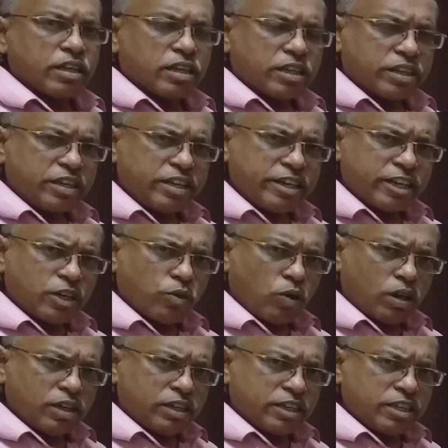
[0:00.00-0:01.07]

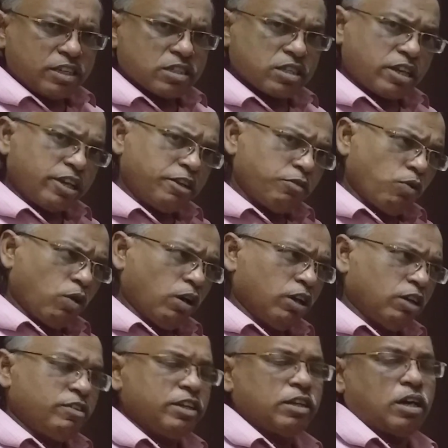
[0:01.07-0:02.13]
Inequalities
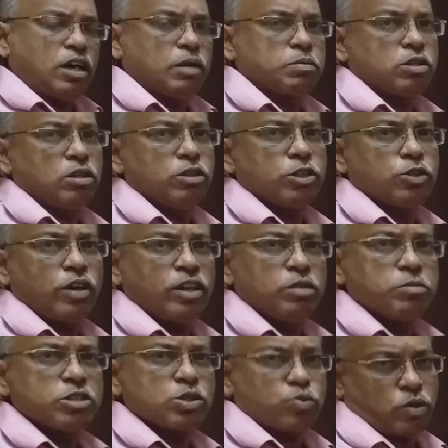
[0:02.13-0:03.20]
involving absolute value
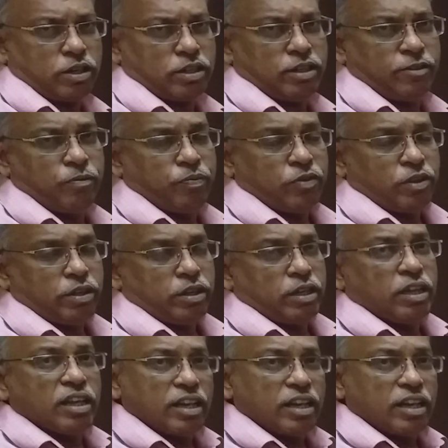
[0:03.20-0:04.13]
is what?